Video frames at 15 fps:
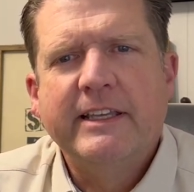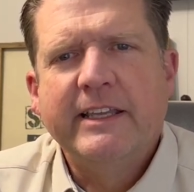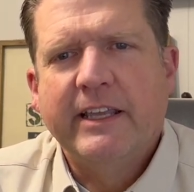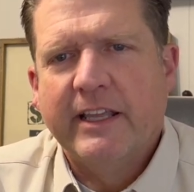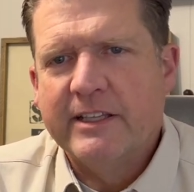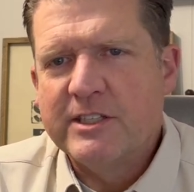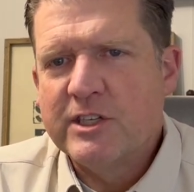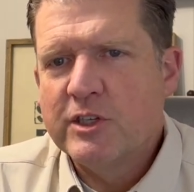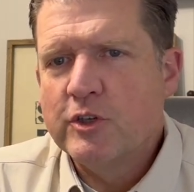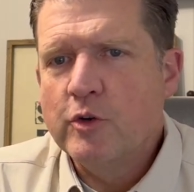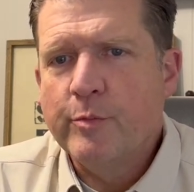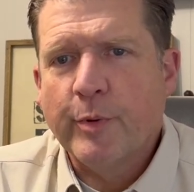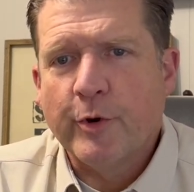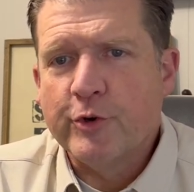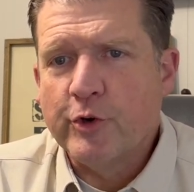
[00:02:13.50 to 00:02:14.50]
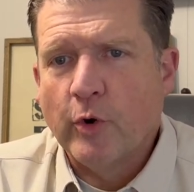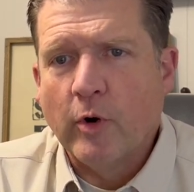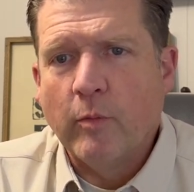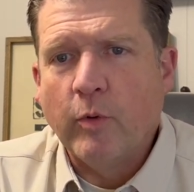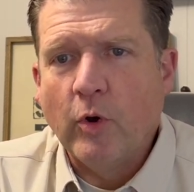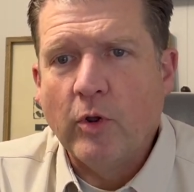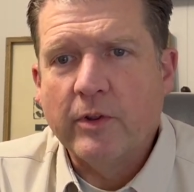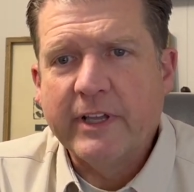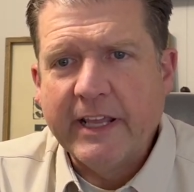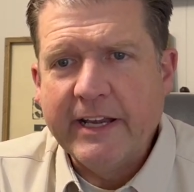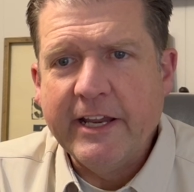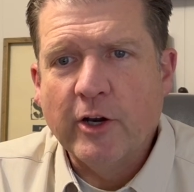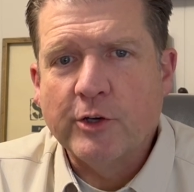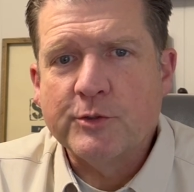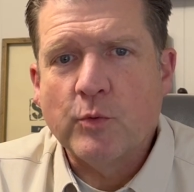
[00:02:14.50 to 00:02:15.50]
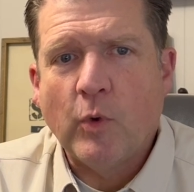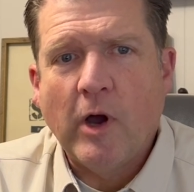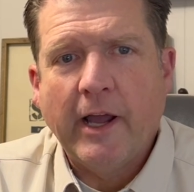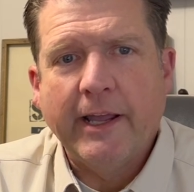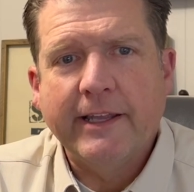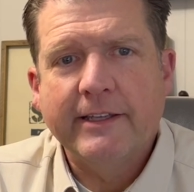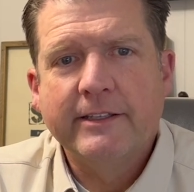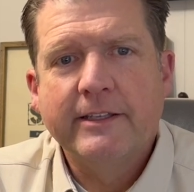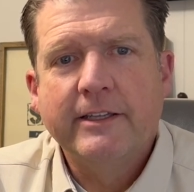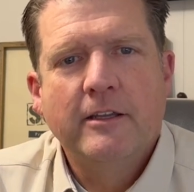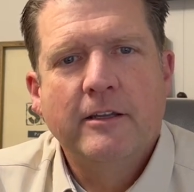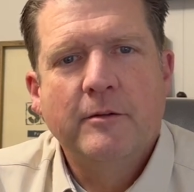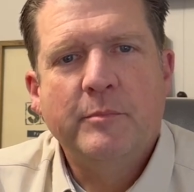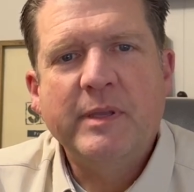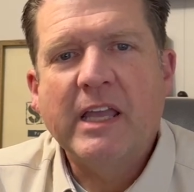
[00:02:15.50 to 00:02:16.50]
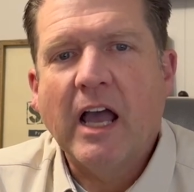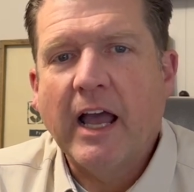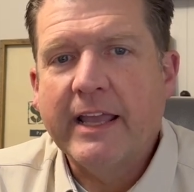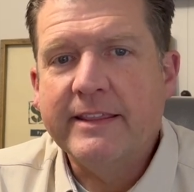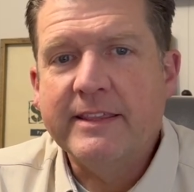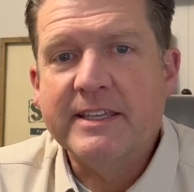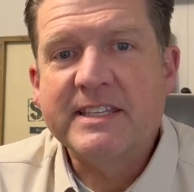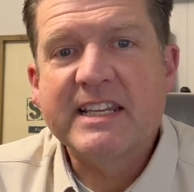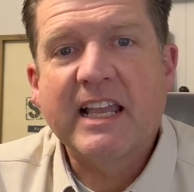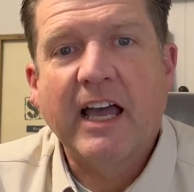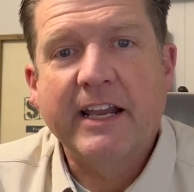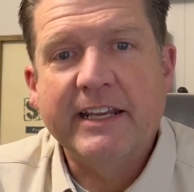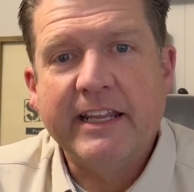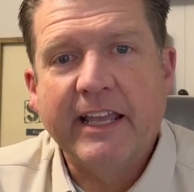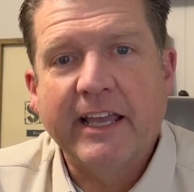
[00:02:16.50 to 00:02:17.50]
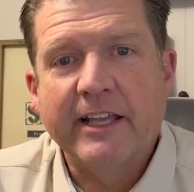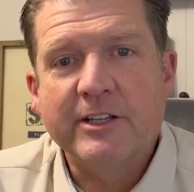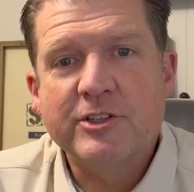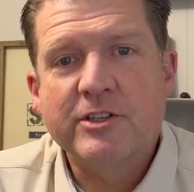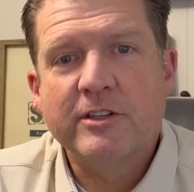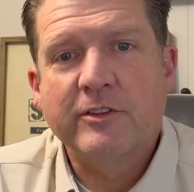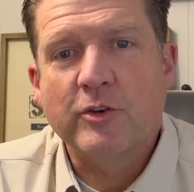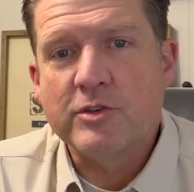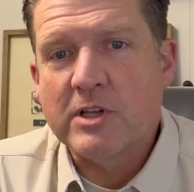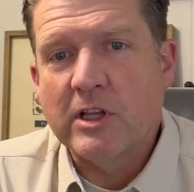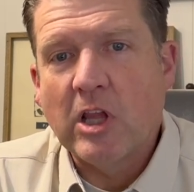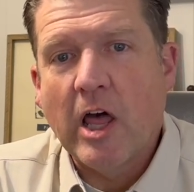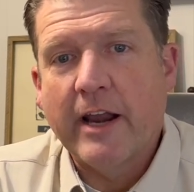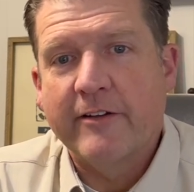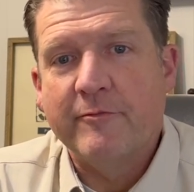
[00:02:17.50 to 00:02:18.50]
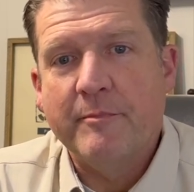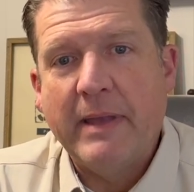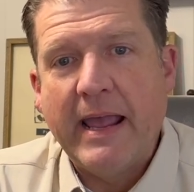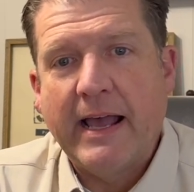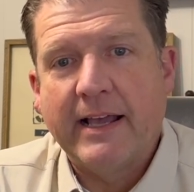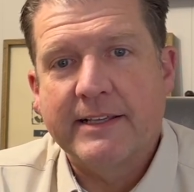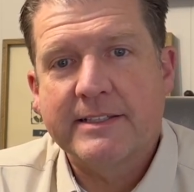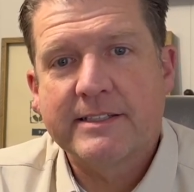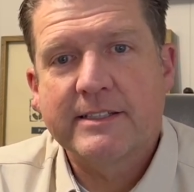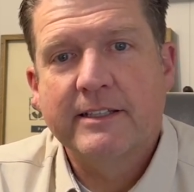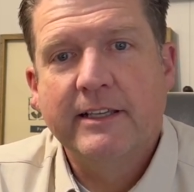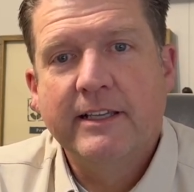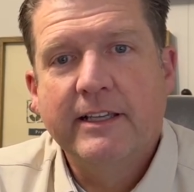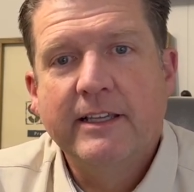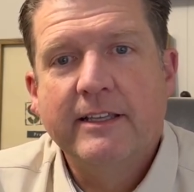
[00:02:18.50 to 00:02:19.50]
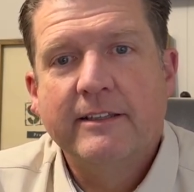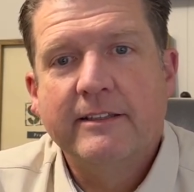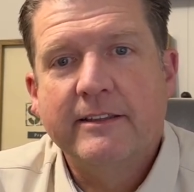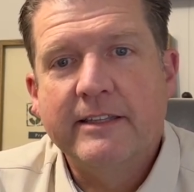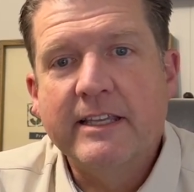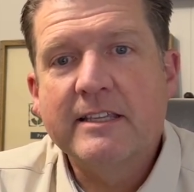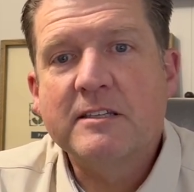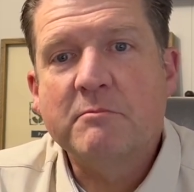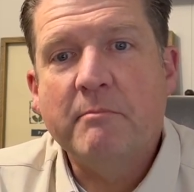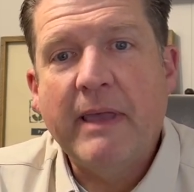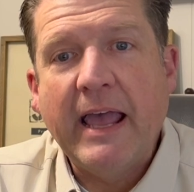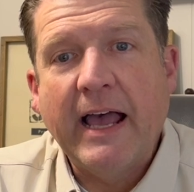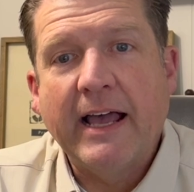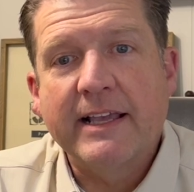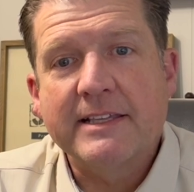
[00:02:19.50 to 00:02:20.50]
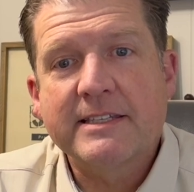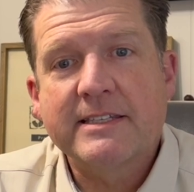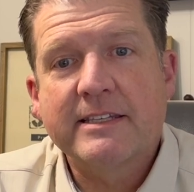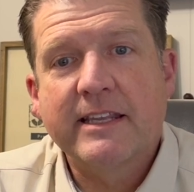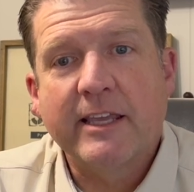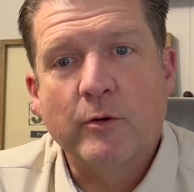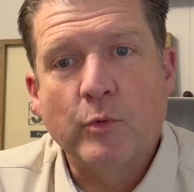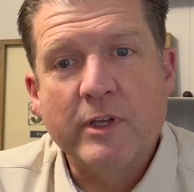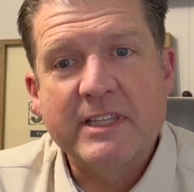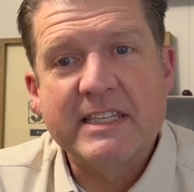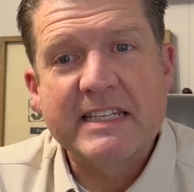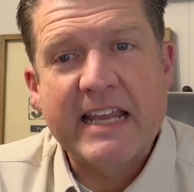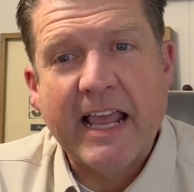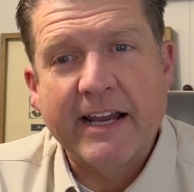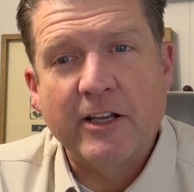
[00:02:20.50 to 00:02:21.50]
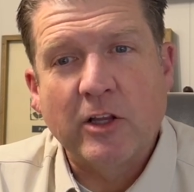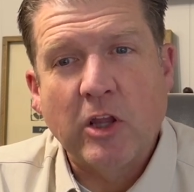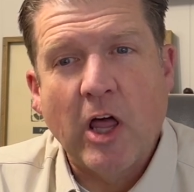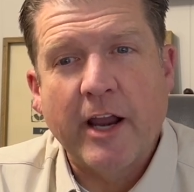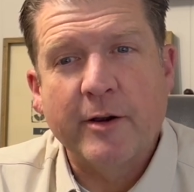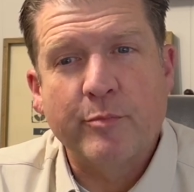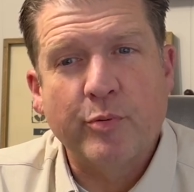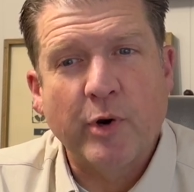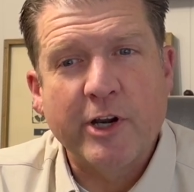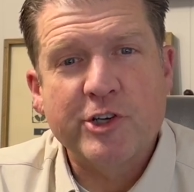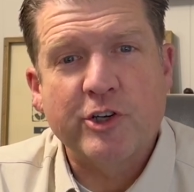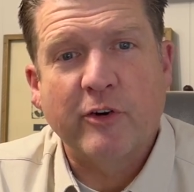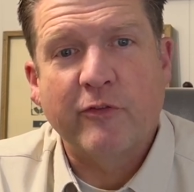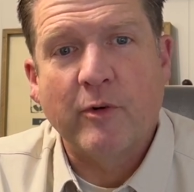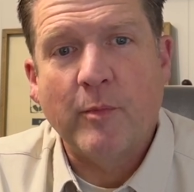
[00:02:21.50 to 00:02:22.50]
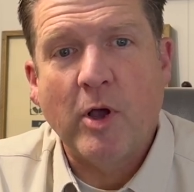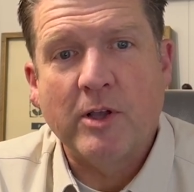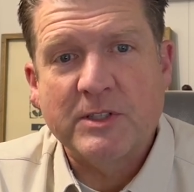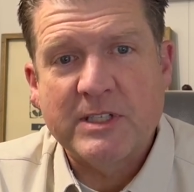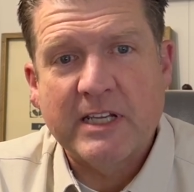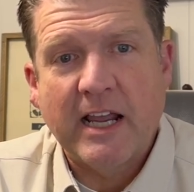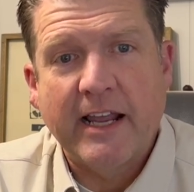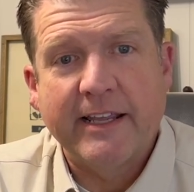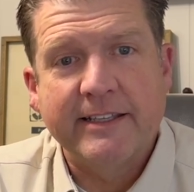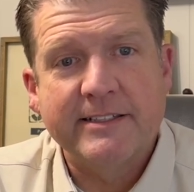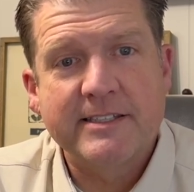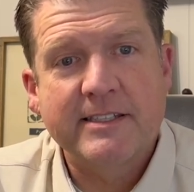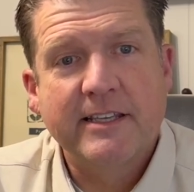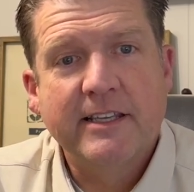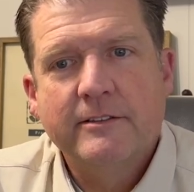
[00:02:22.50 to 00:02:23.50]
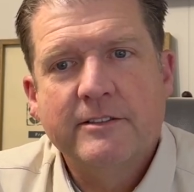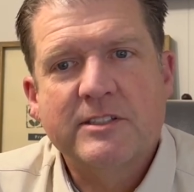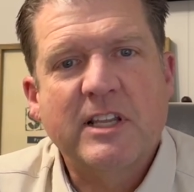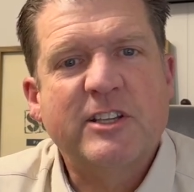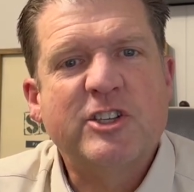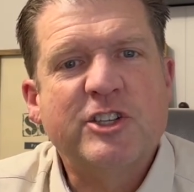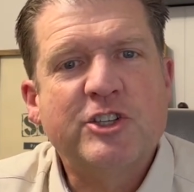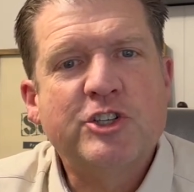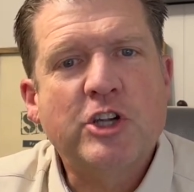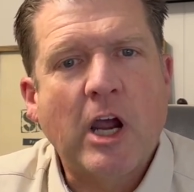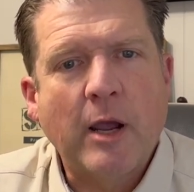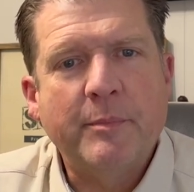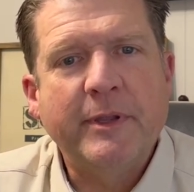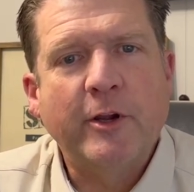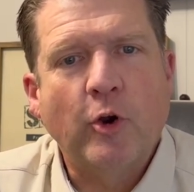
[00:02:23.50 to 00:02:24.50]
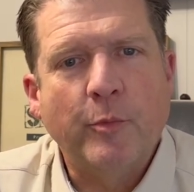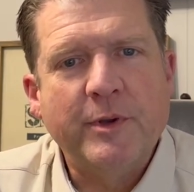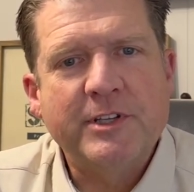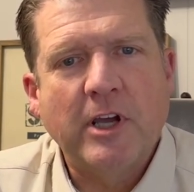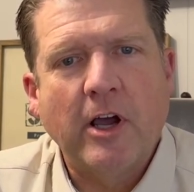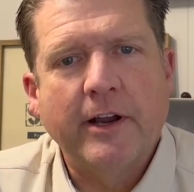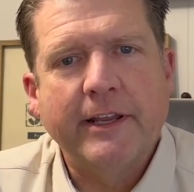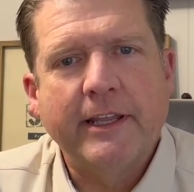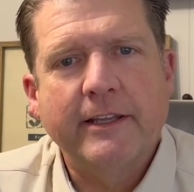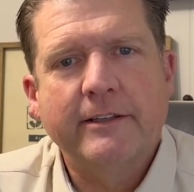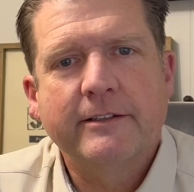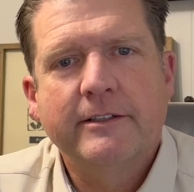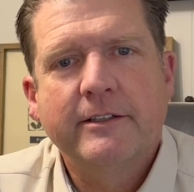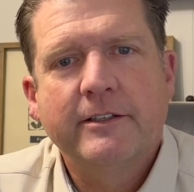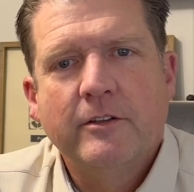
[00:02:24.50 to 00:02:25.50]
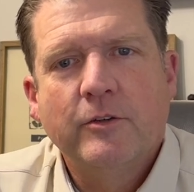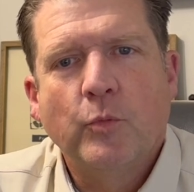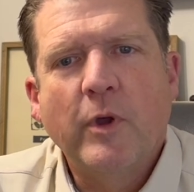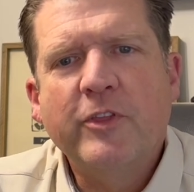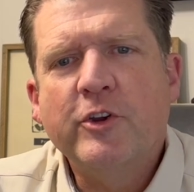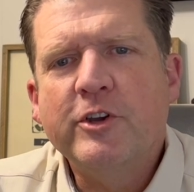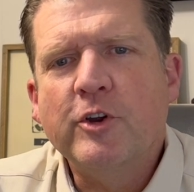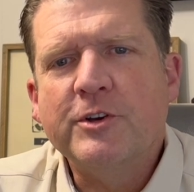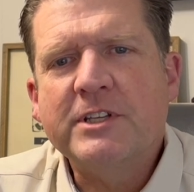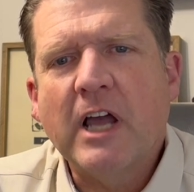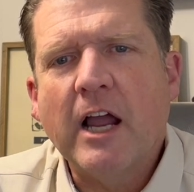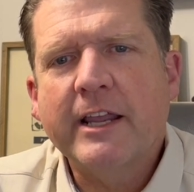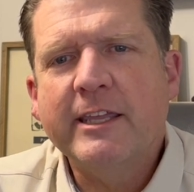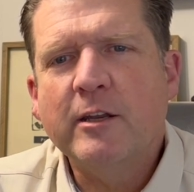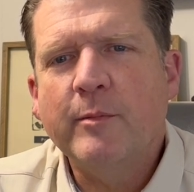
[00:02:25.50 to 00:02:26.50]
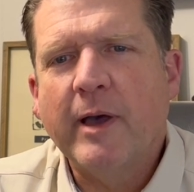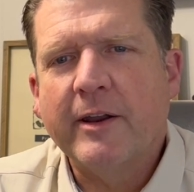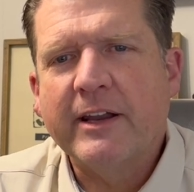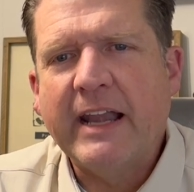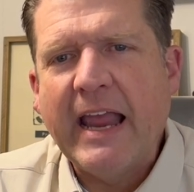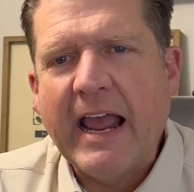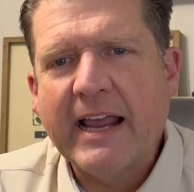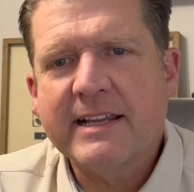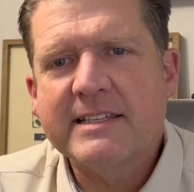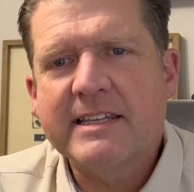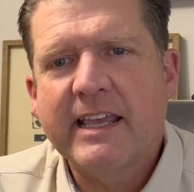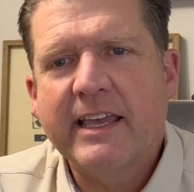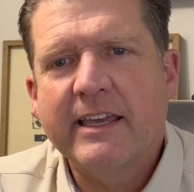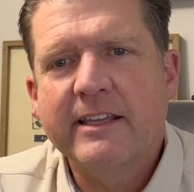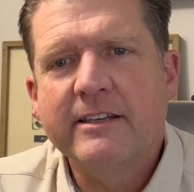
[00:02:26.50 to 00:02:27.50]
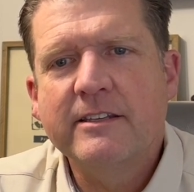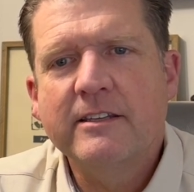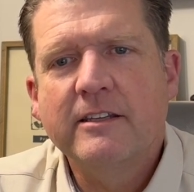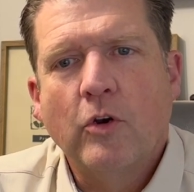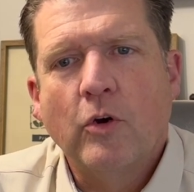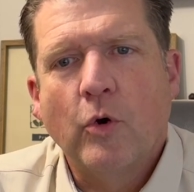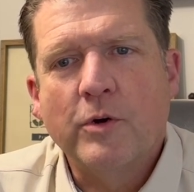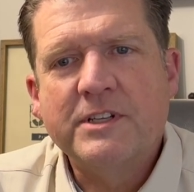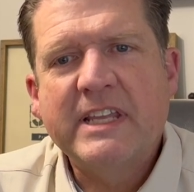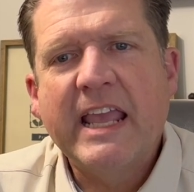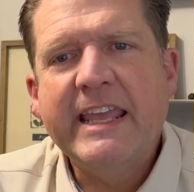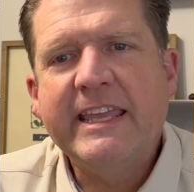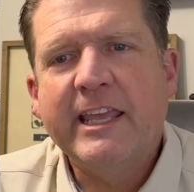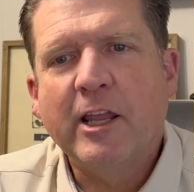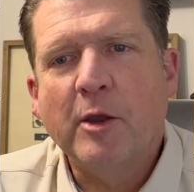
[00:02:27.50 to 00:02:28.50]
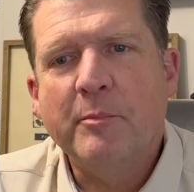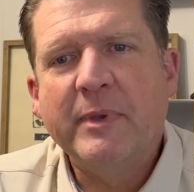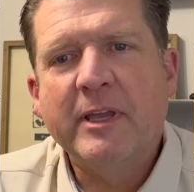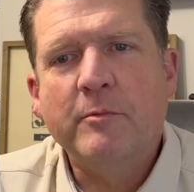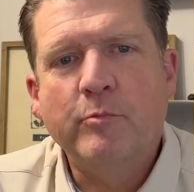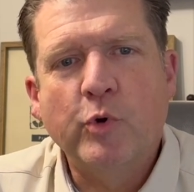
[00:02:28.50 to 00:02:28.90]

It's super durable, and here's why. Behind this cutting edge, there's a lot of mass. This mass can withstand a lot of pressure from all sides, such as chopping or batoning. Whether you're talking about an axe head or taking a big